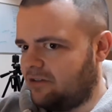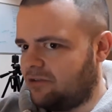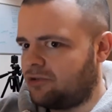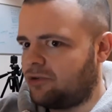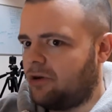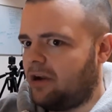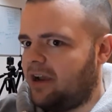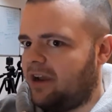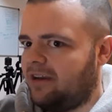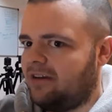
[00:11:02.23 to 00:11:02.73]
you
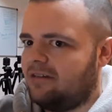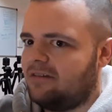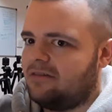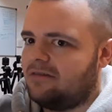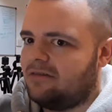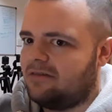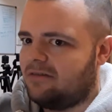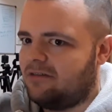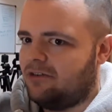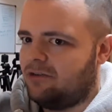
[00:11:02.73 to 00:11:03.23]
train,
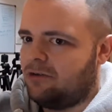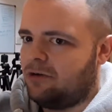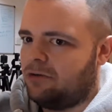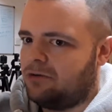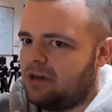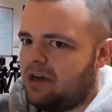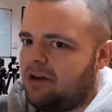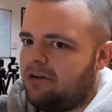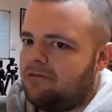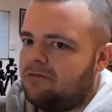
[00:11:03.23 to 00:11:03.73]
you go
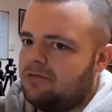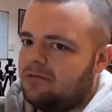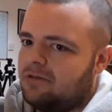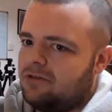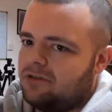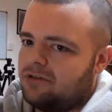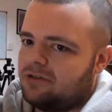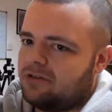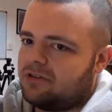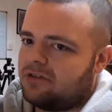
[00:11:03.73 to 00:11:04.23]
down,
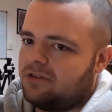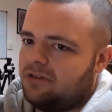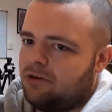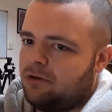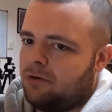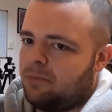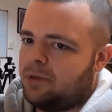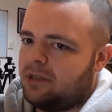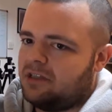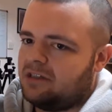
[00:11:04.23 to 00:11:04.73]
because
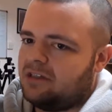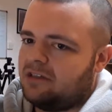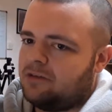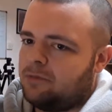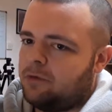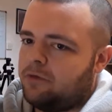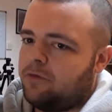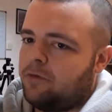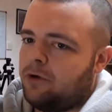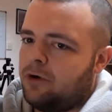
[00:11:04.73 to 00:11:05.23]
your ability to
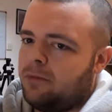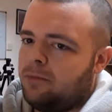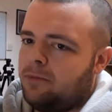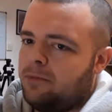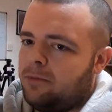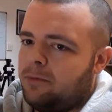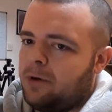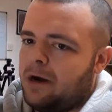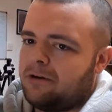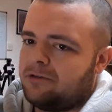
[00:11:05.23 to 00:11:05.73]

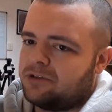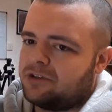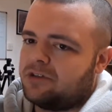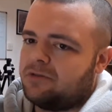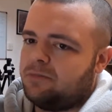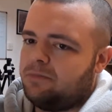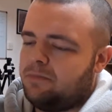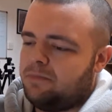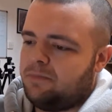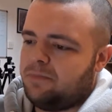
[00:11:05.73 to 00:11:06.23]
perform
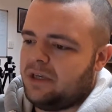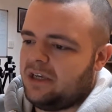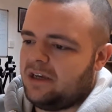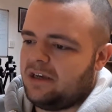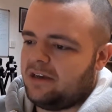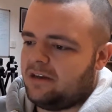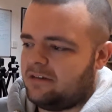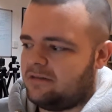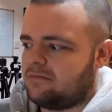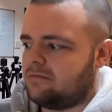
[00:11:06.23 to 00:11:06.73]
whilst
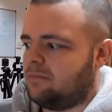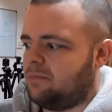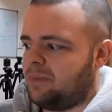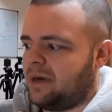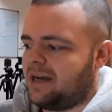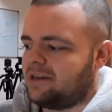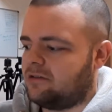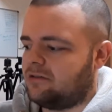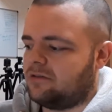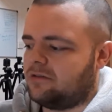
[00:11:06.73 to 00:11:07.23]
being
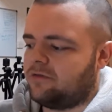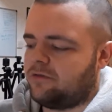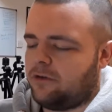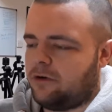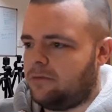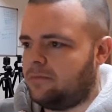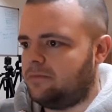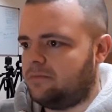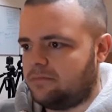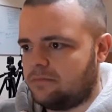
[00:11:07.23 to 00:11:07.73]
battered
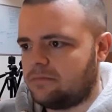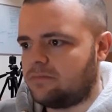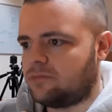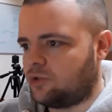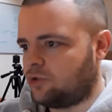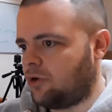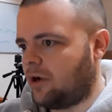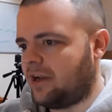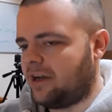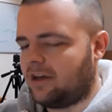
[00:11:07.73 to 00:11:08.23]
from
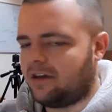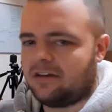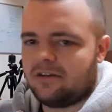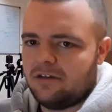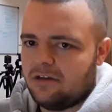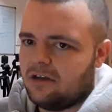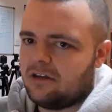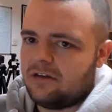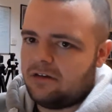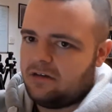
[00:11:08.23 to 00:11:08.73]
training
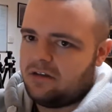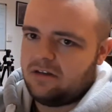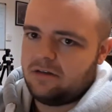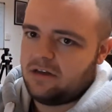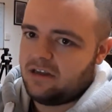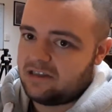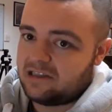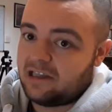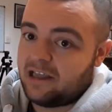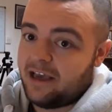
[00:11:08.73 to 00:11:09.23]

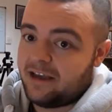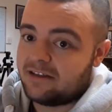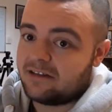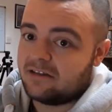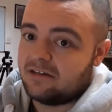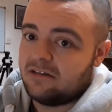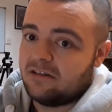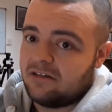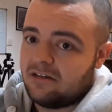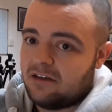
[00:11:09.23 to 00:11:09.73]
is
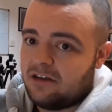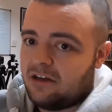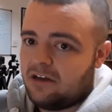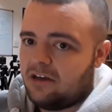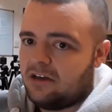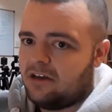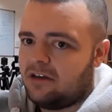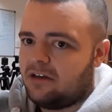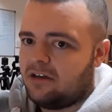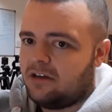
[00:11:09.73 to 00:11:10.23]
less.
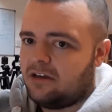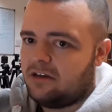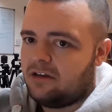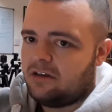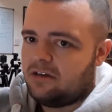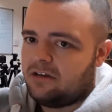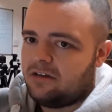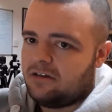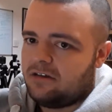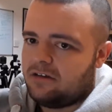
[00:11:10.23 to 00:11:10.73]

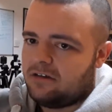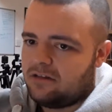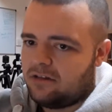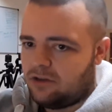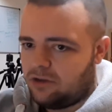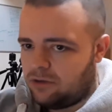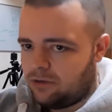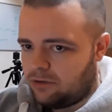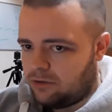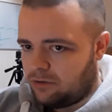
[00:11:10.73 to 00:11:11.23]

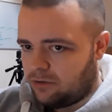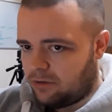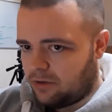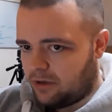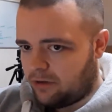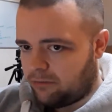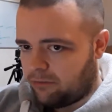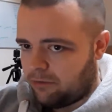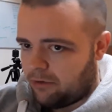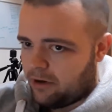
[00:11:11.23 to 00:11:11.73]
You
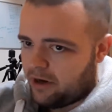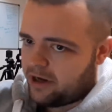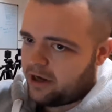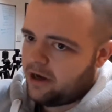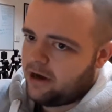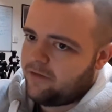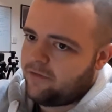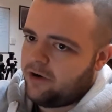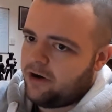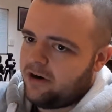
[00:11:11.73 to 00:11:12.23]

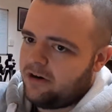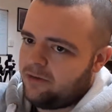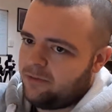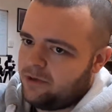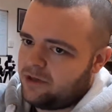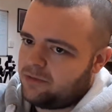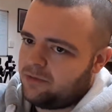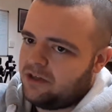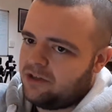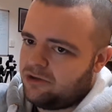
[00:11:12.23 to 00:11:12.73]
recover,
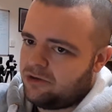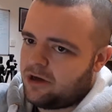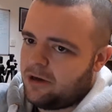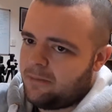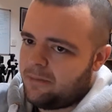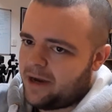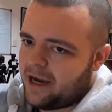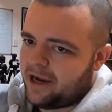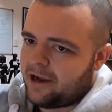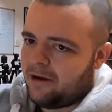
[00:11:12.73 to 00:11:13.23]
which means you
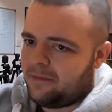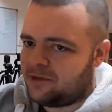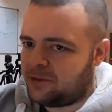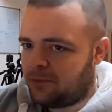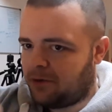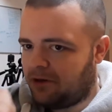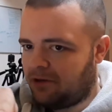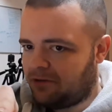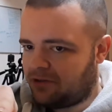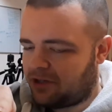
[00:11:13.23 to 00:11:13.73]
come back up to
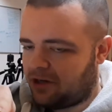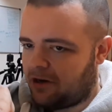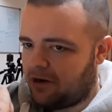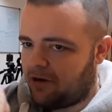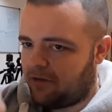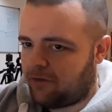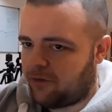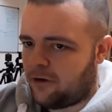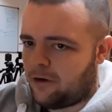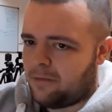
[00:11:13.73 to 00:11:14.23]
where you
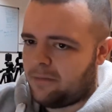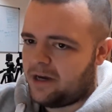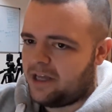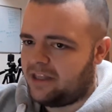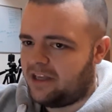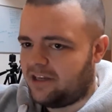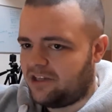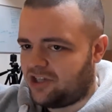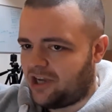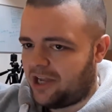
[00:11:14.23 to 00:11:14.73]
started from,
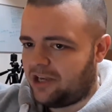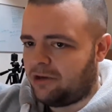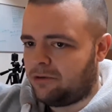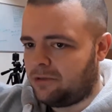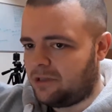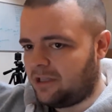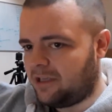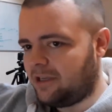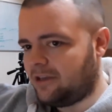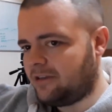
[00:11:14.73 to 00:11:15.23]
and then
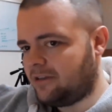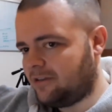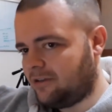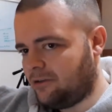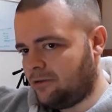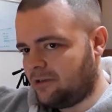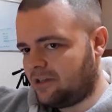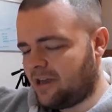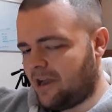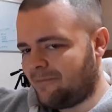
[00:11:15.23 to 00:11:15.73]
genuinely,
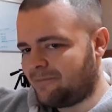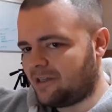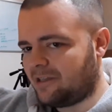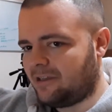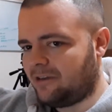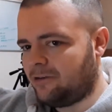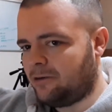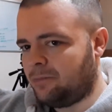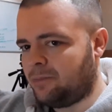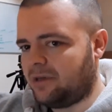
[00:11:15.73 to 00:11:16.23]
you adapt a
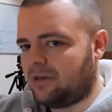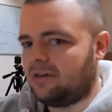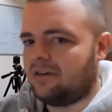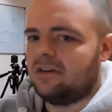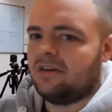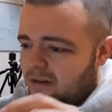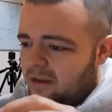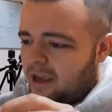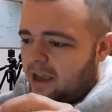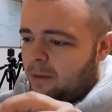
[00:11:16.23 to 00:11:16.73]
little bit.
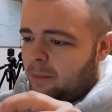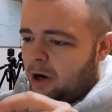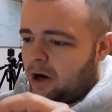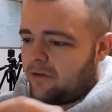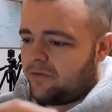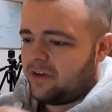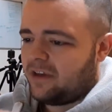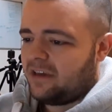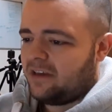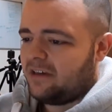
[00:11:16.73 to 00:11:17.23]

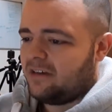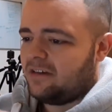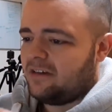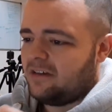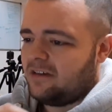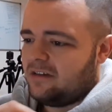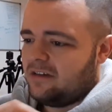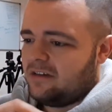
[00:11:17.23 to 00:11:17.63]
MRV,